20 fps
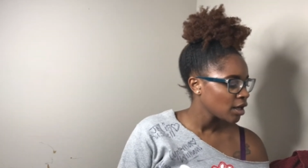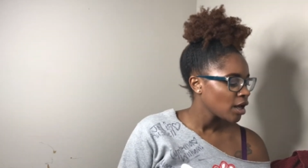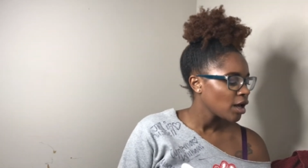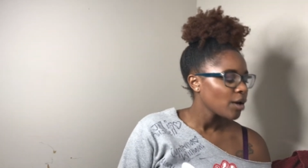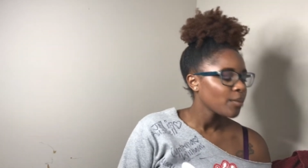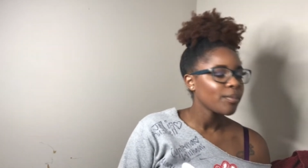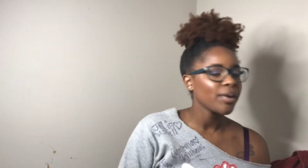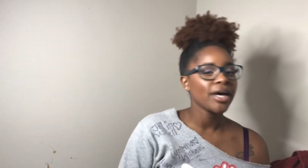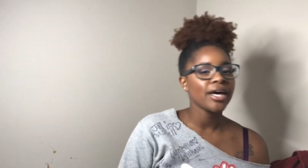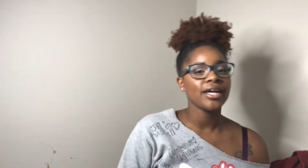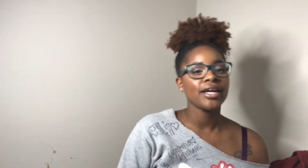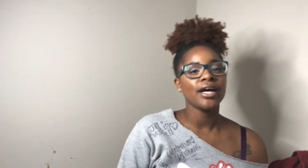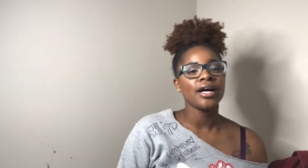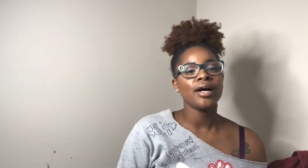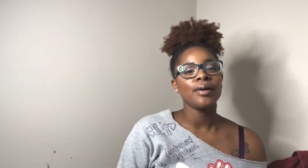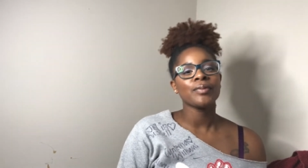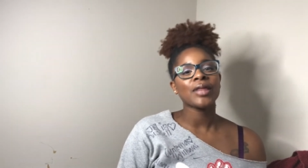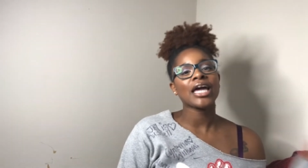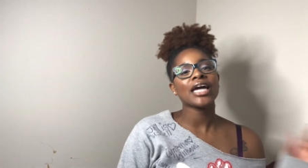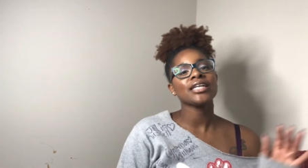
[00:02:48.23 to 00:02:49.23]
But
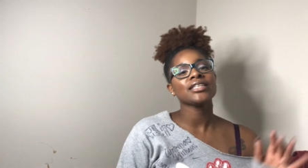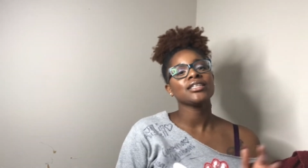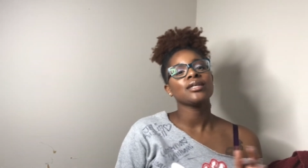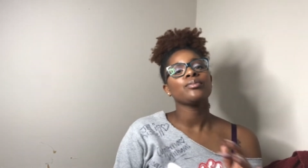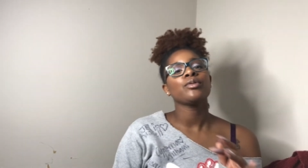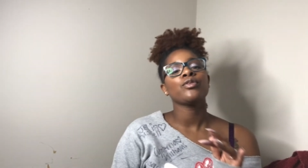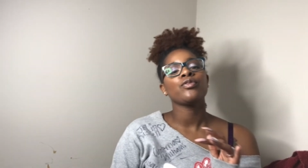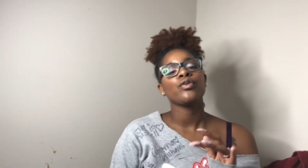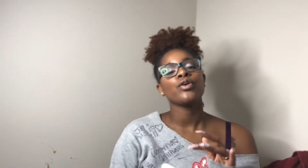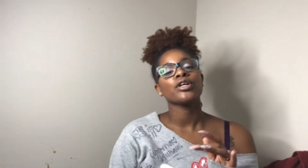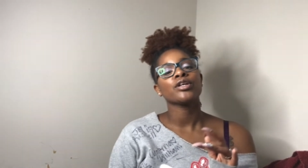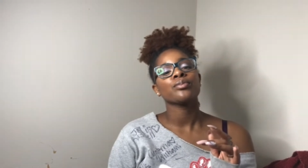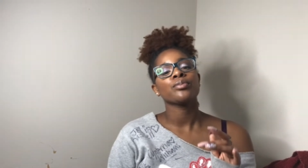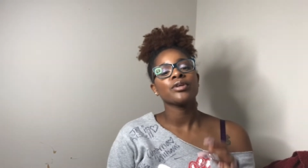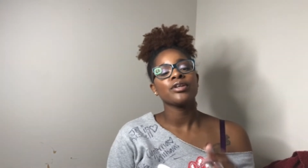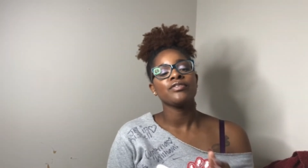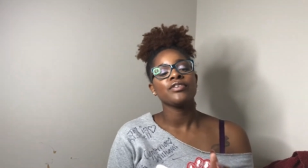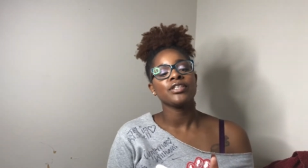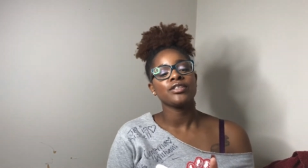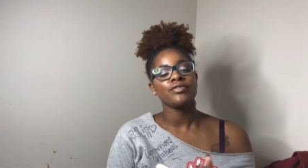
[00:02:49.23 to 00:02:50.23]
like I said before in a
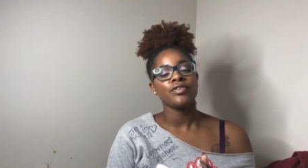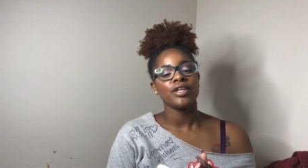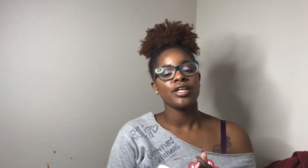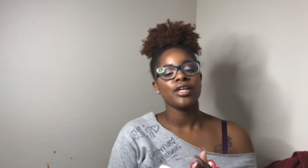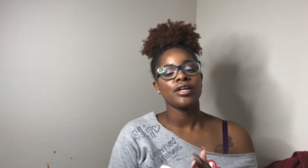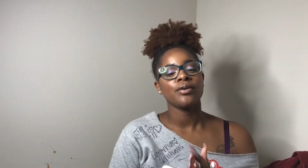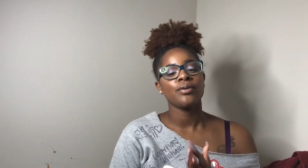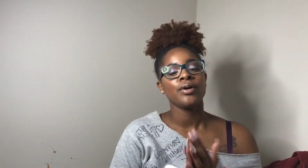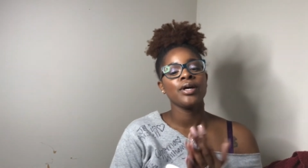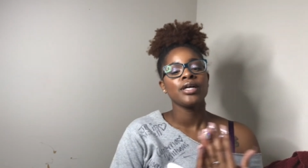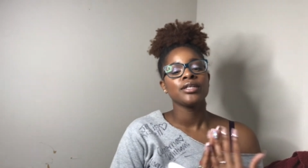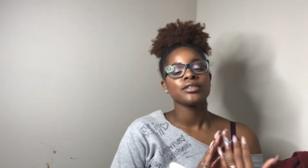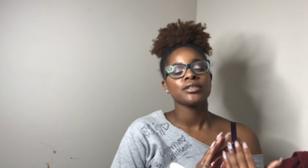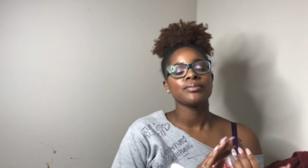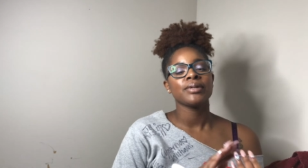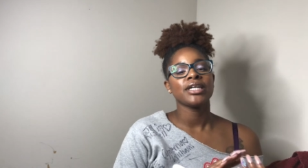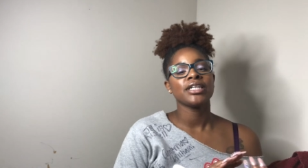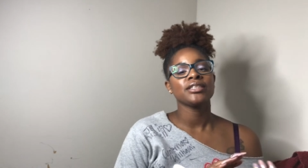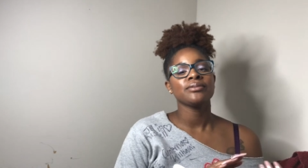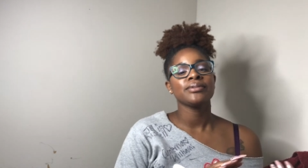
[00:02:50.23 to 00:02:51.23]
previous video, so
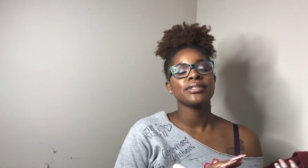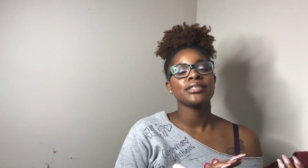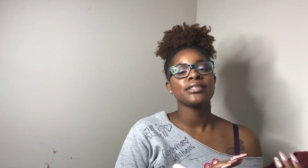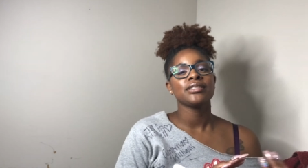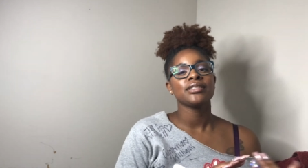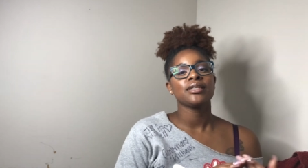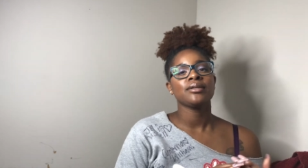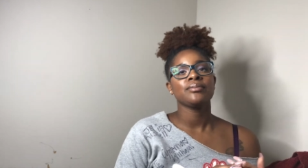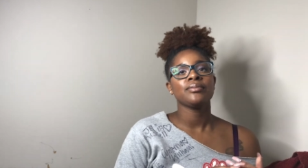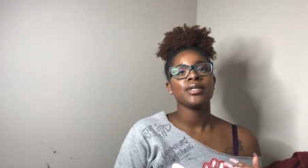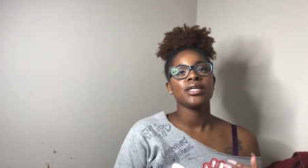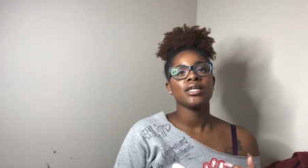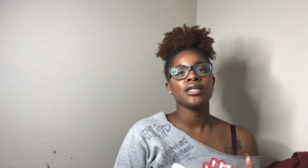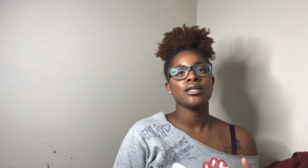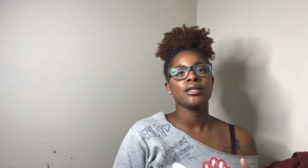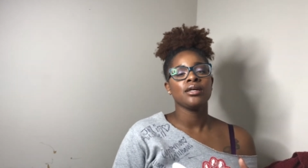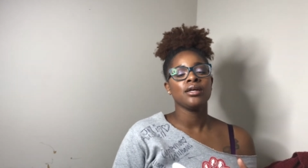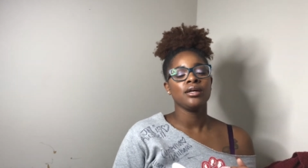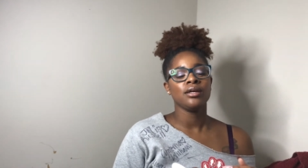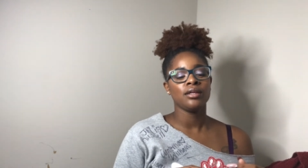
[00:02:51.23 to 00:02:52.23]
my husband sent me
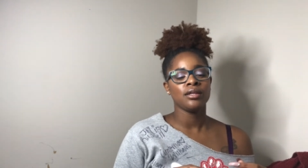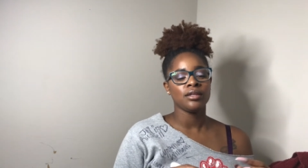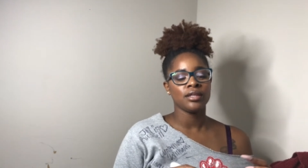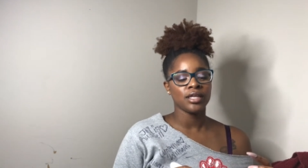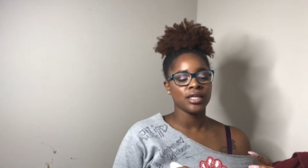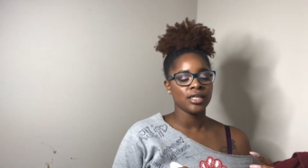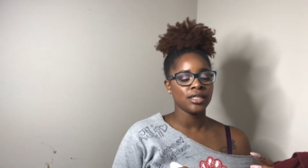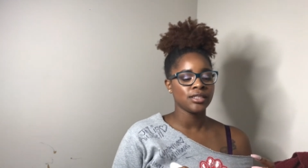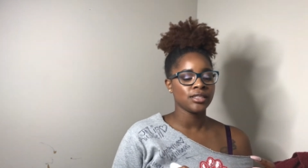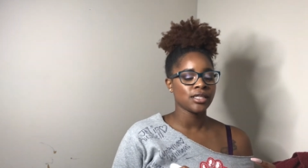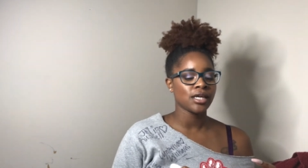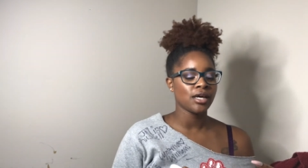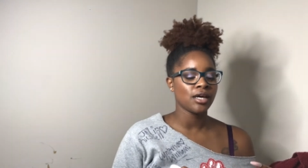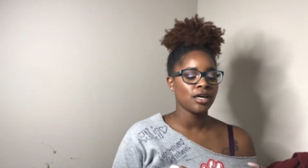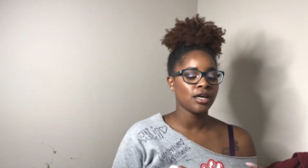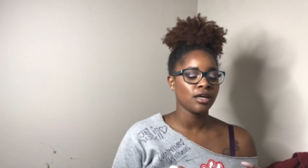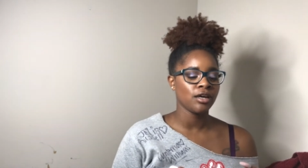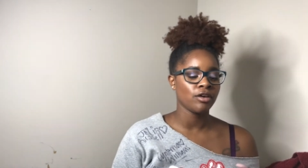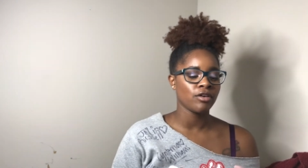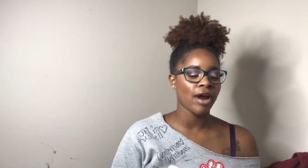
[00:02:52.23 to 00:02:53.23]
this
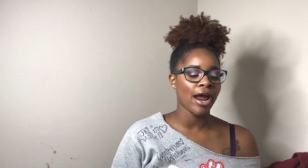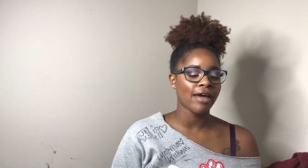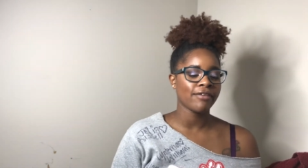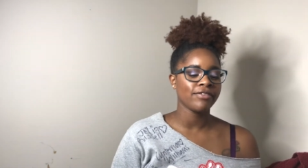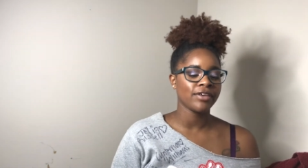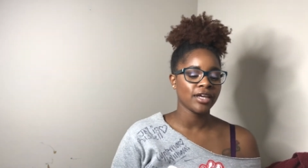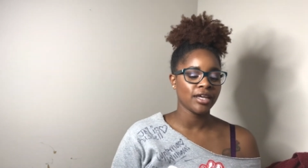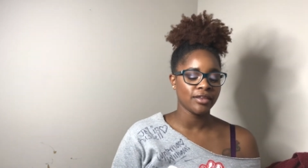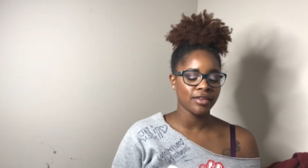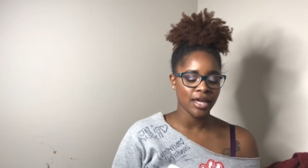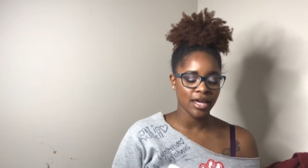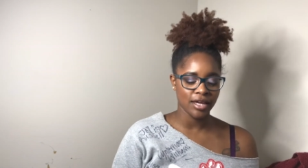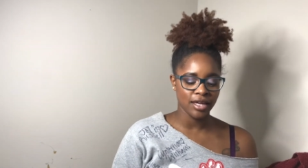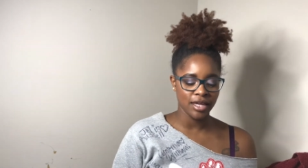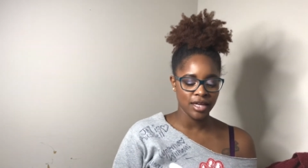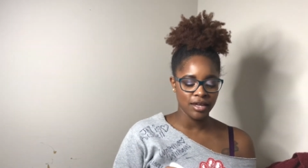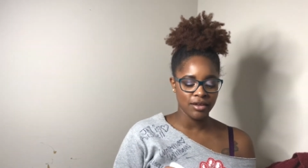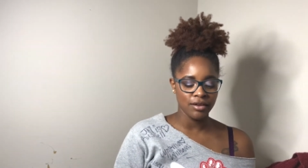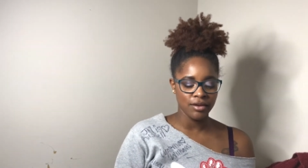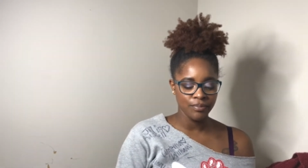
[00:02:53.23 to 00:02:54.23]
graphic that
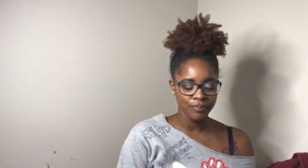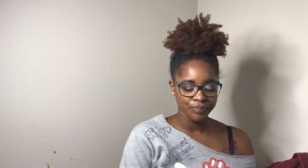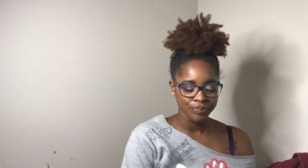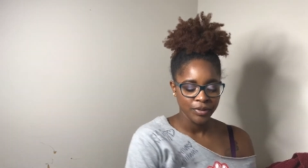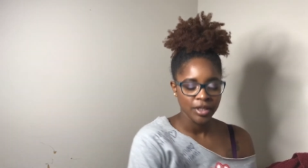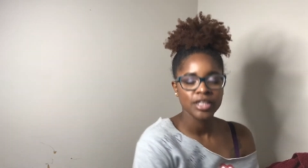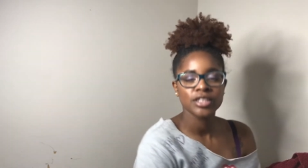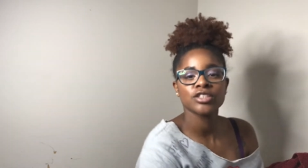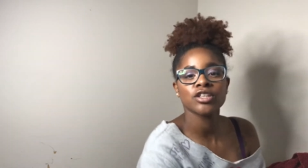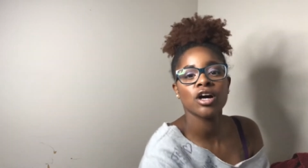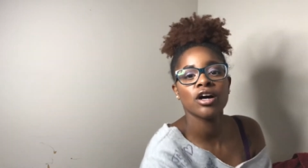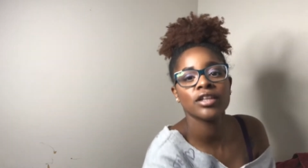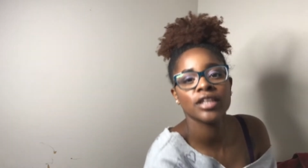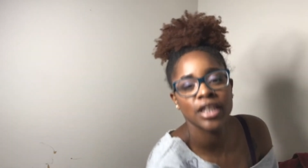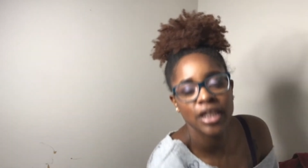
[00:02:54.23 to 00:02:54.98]
he saw on the